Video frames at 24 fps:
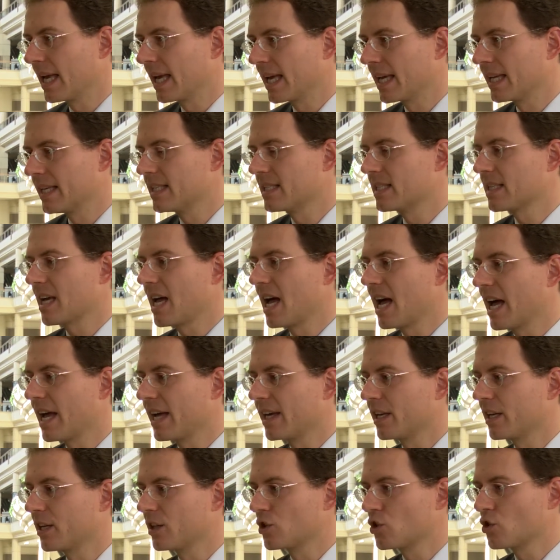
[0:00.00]
and
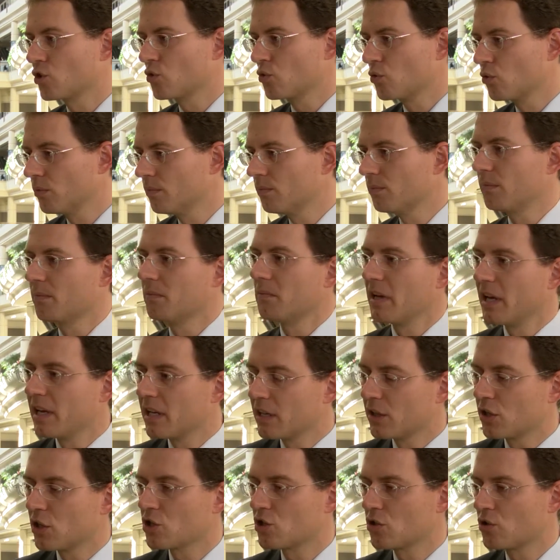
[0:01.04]
IDH2, in
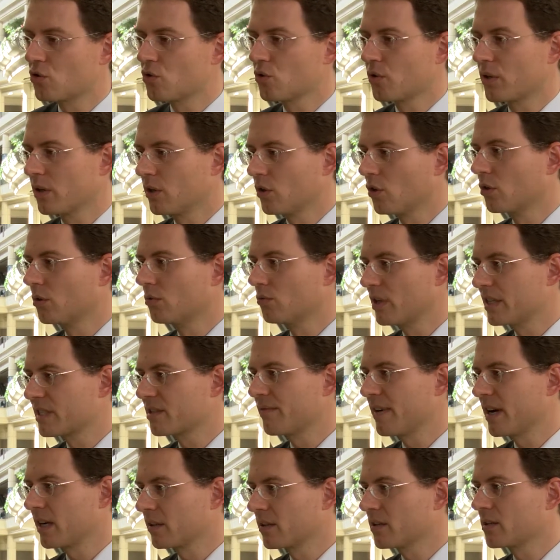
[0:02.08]
addition to the known risk
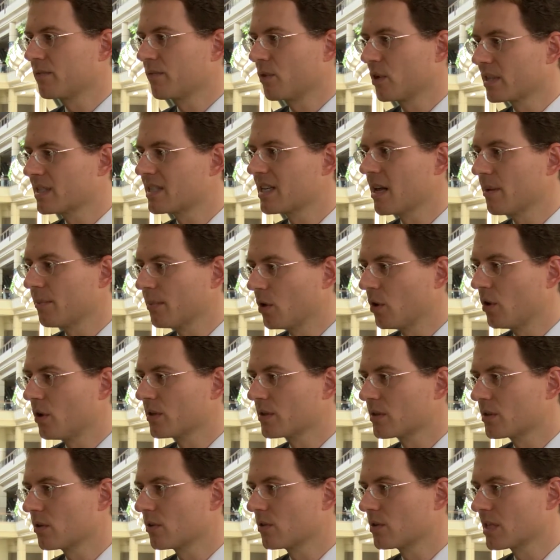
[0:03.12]
factors, for example,
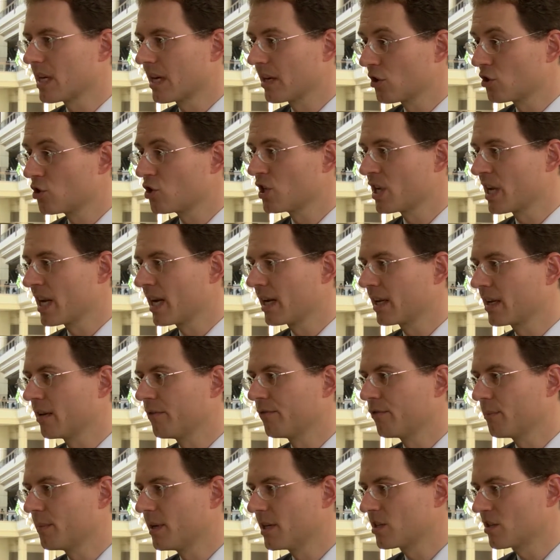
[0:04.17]
also cytogenetic
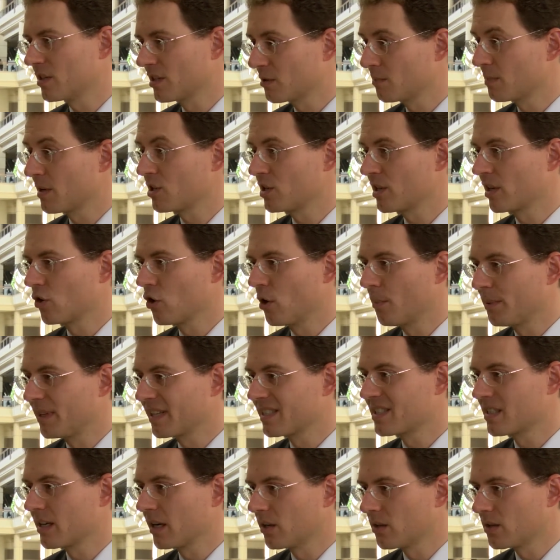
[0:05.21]
information, especially
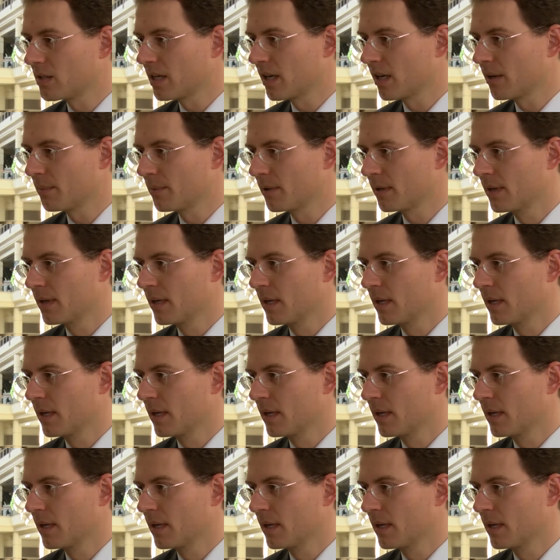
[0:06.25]
complex karyotype,